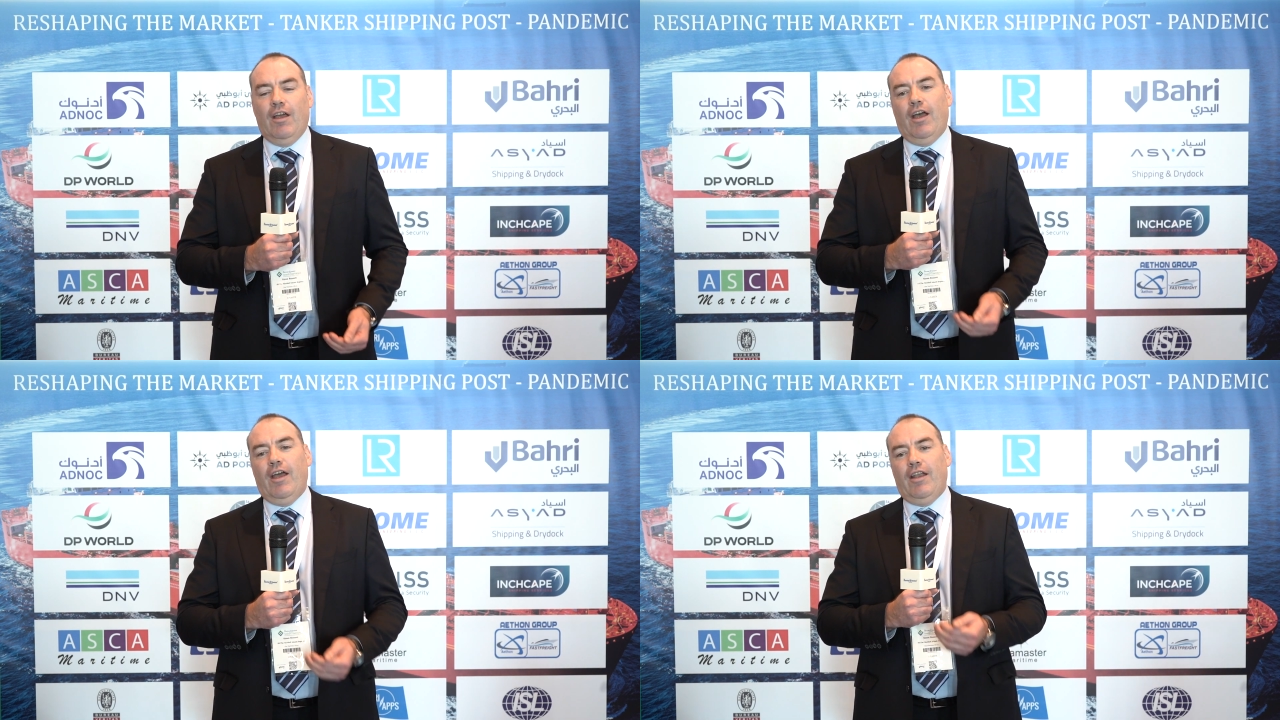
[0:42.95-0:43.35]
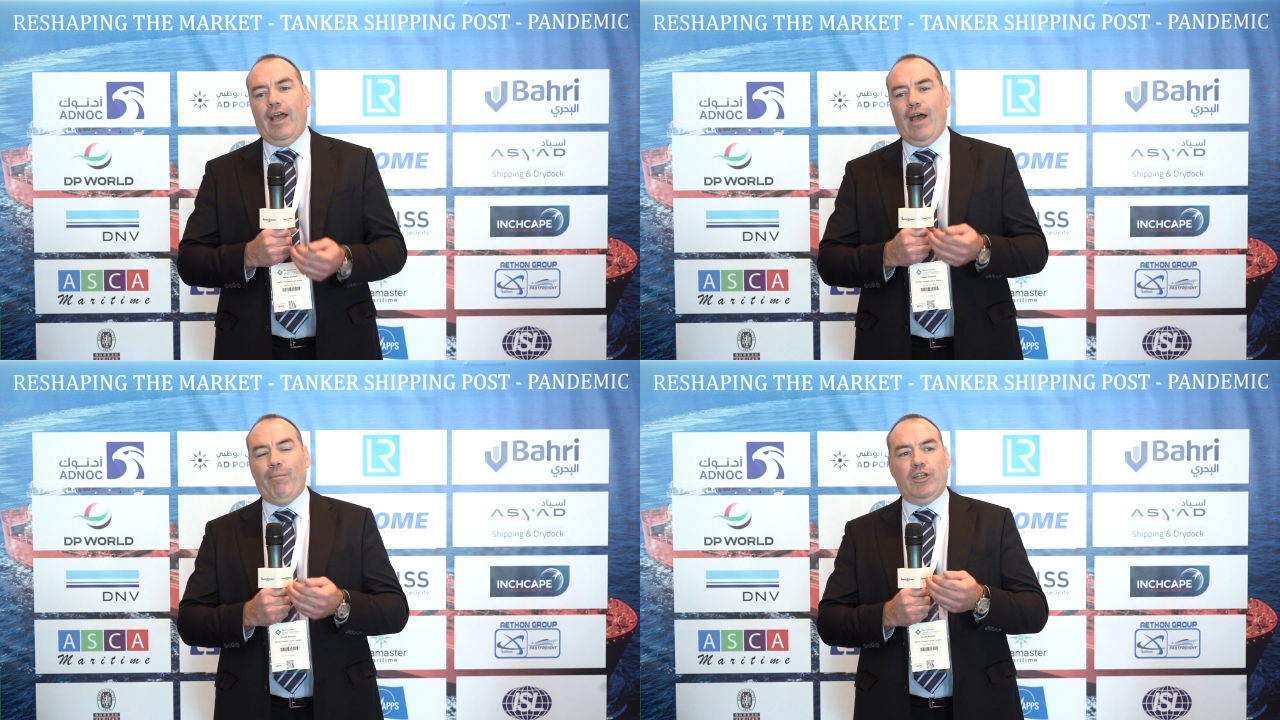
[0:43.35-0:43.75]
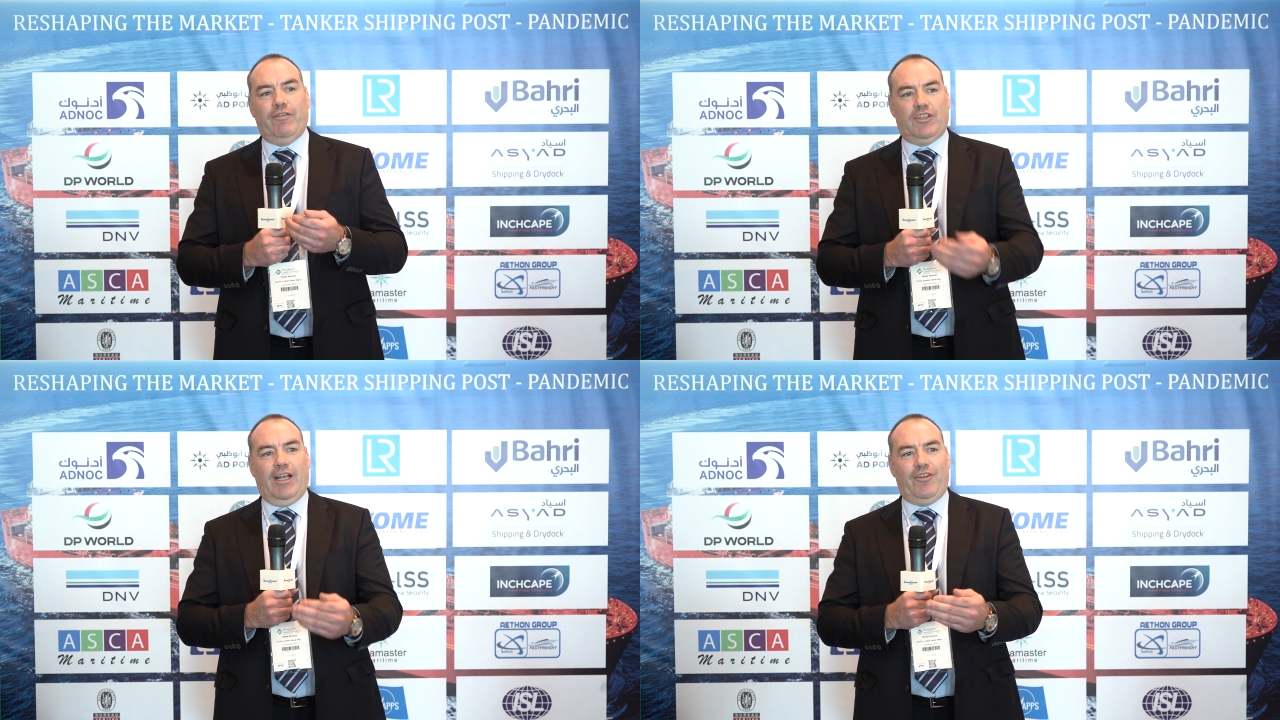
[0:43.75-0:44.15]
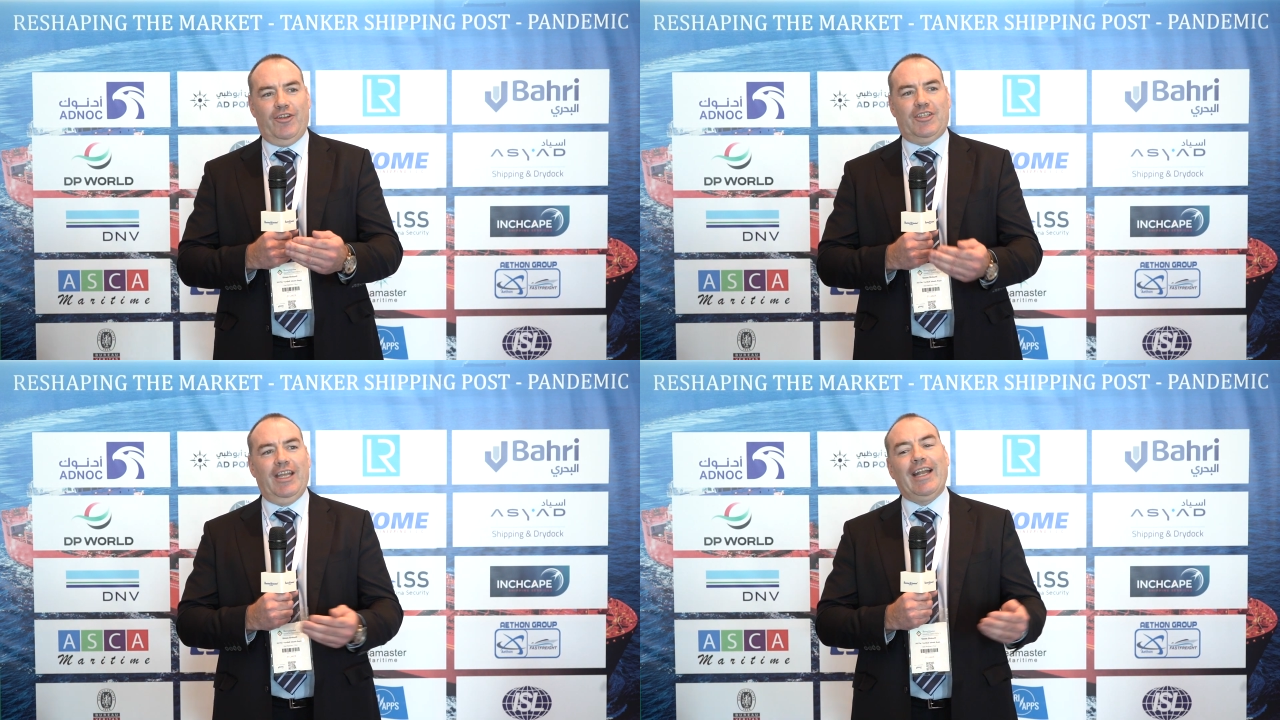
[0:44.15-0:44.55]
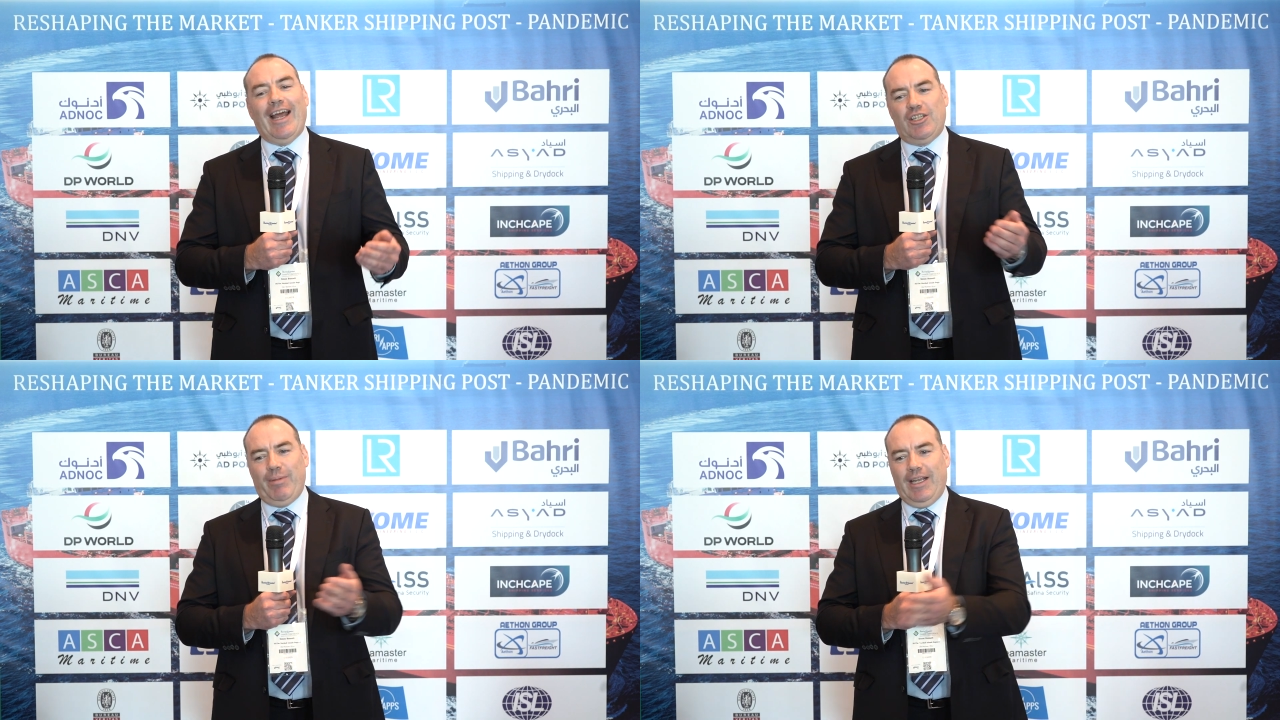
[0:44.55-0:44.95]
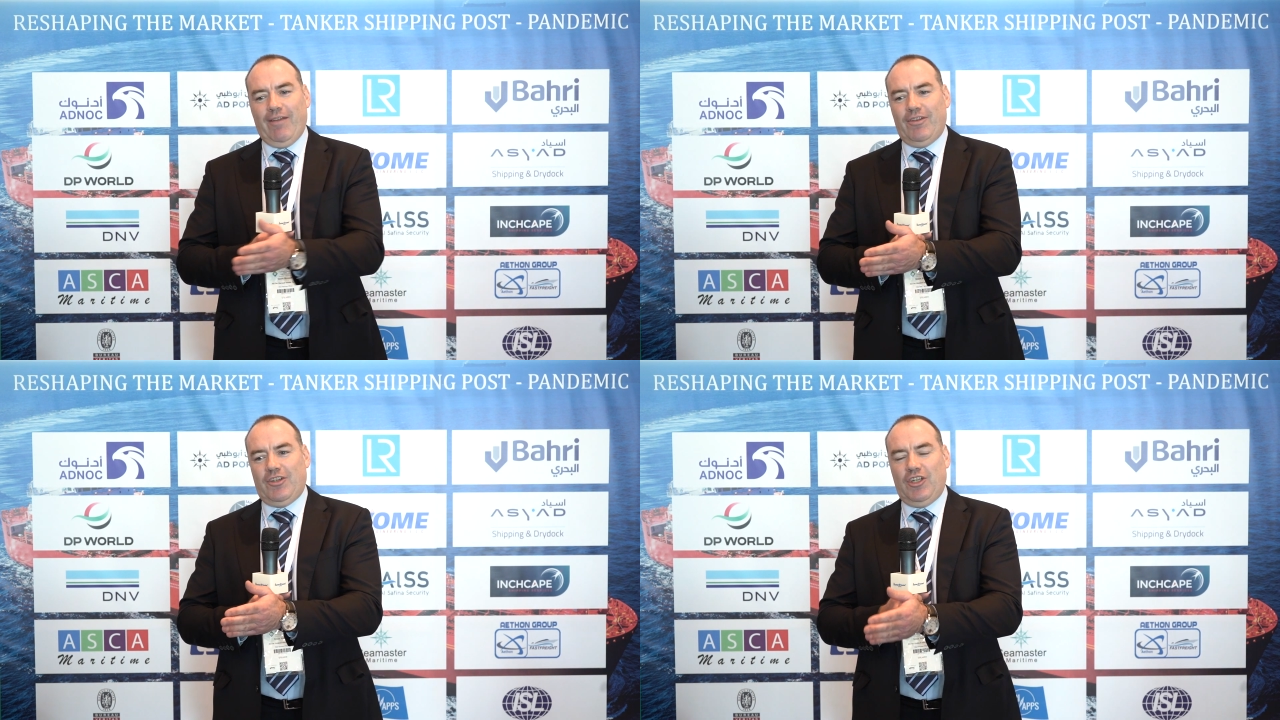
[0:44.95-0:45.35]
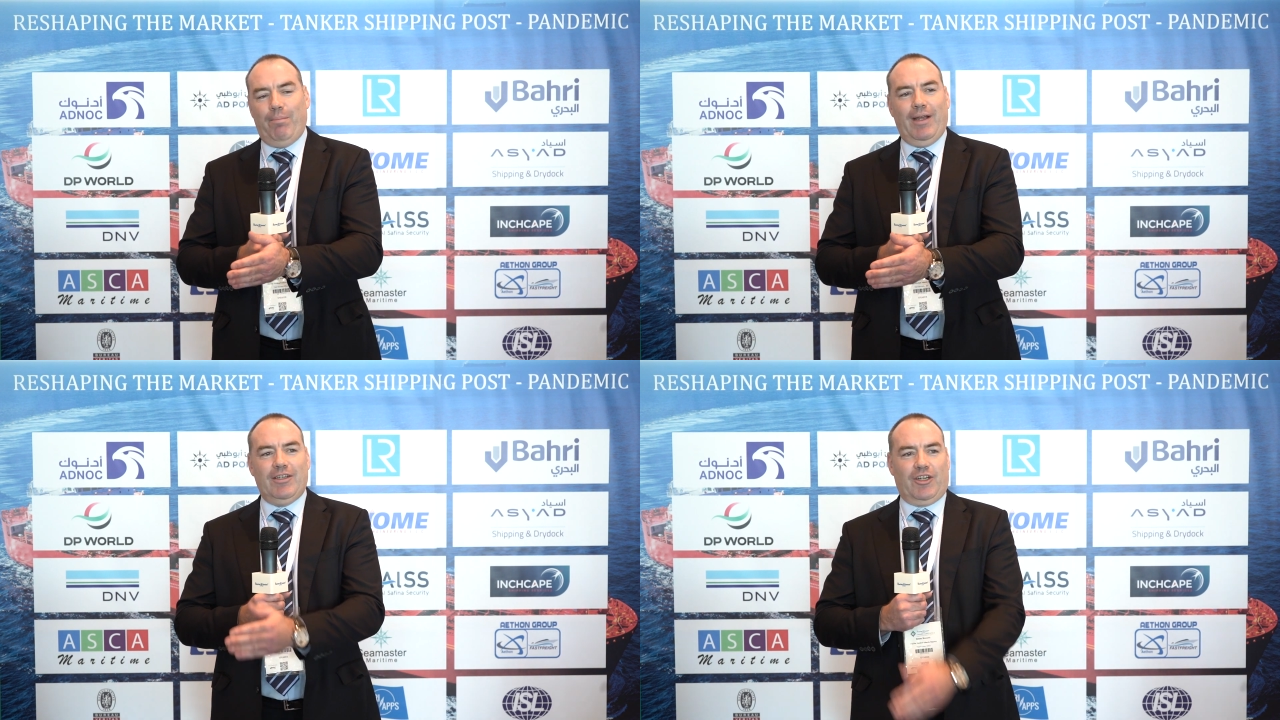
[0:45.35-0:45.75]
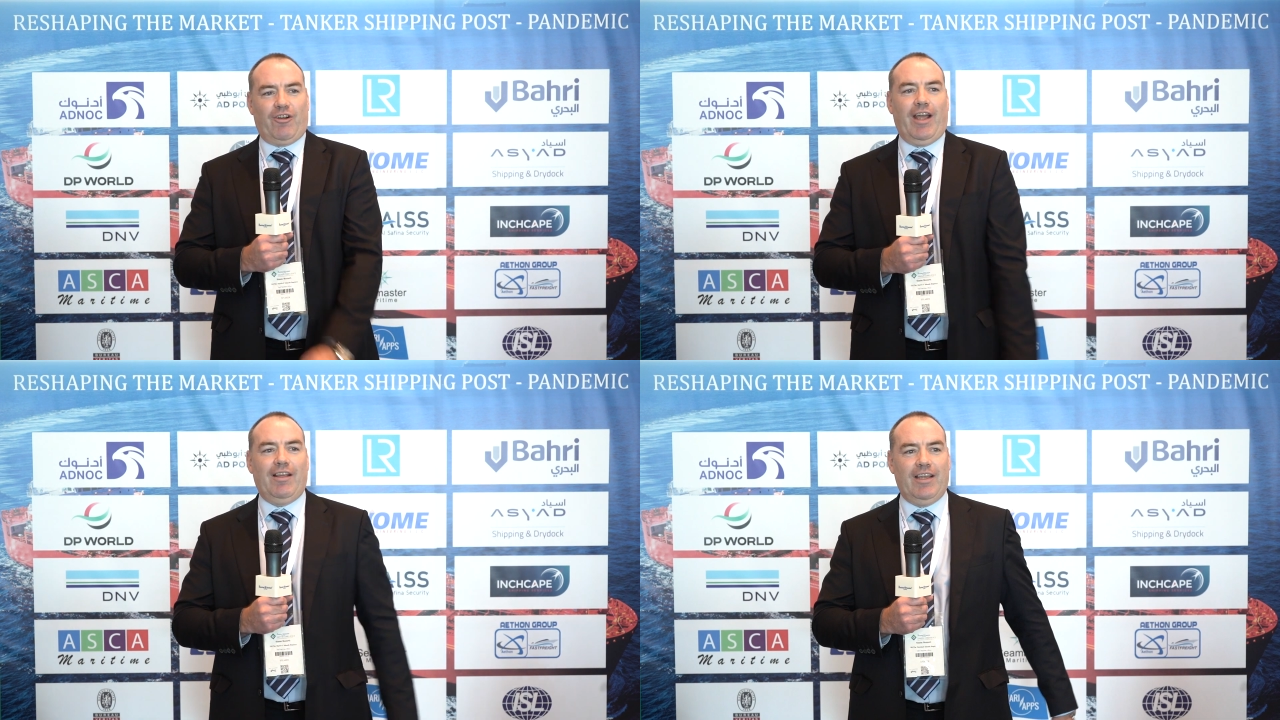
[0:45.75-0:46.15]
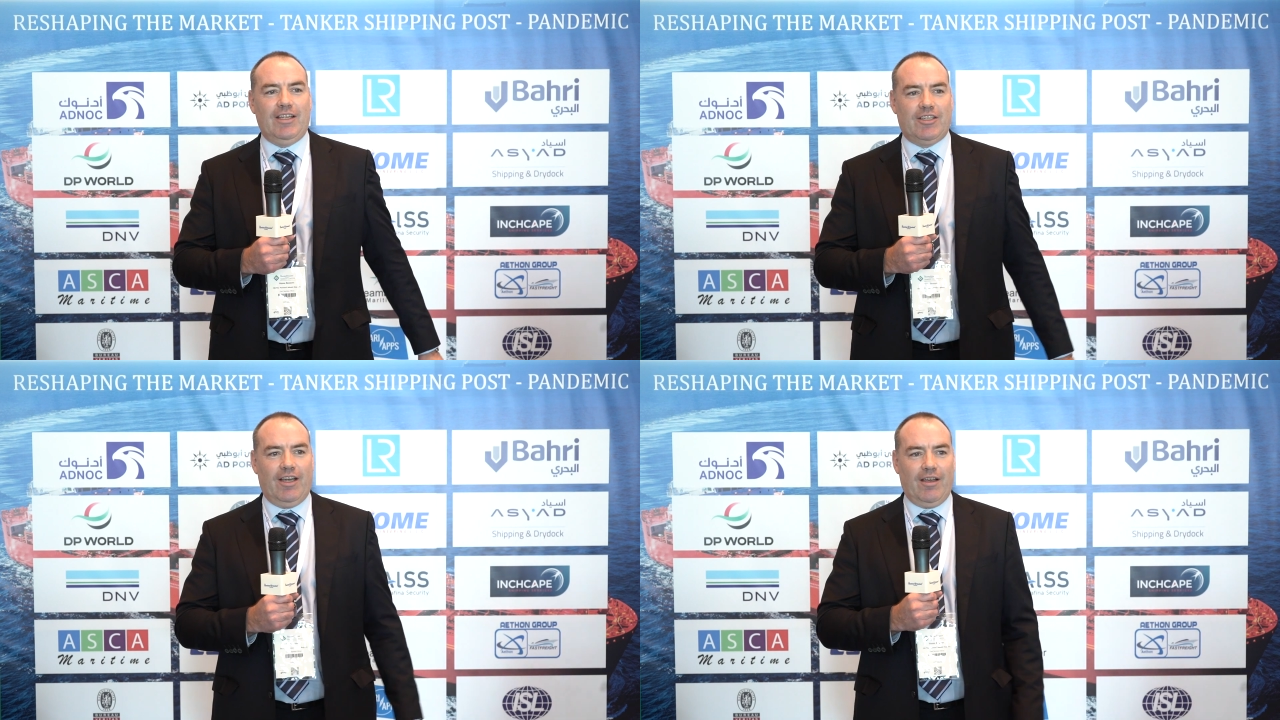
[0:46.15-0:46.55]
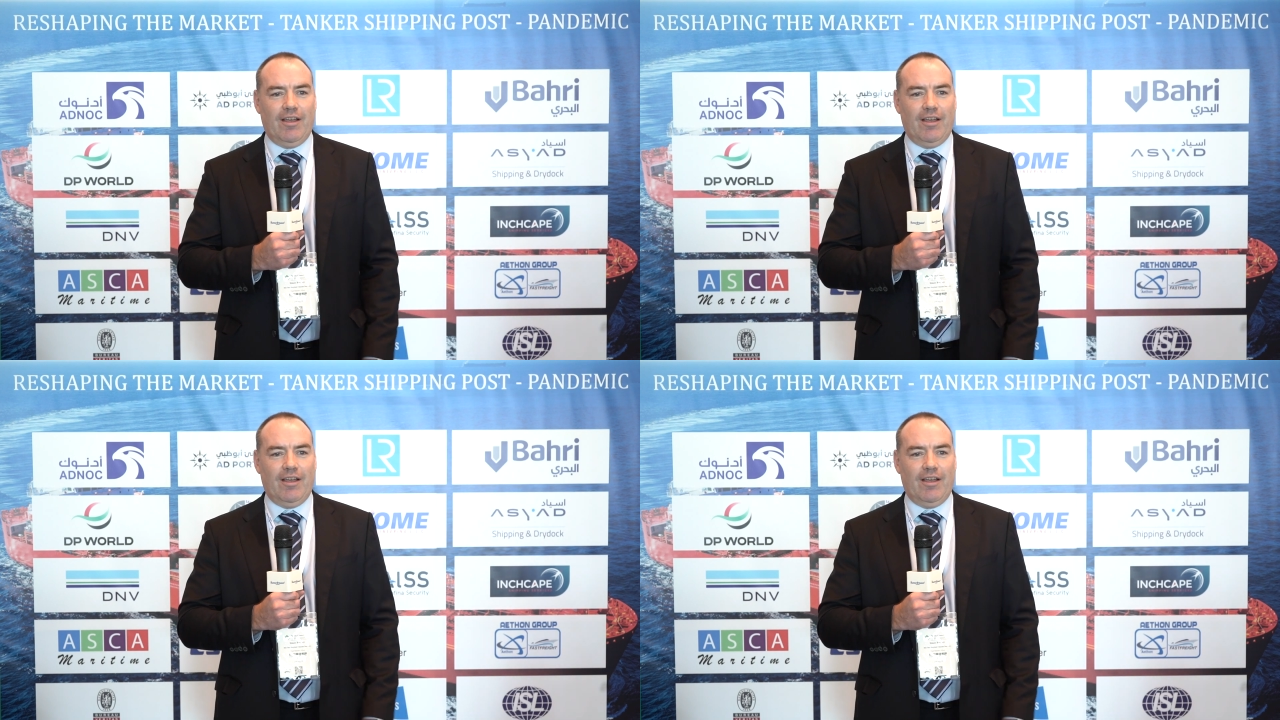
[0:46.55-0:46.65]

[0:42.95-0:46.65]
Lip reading: and how much of this electricity can actually be given to shipping to create these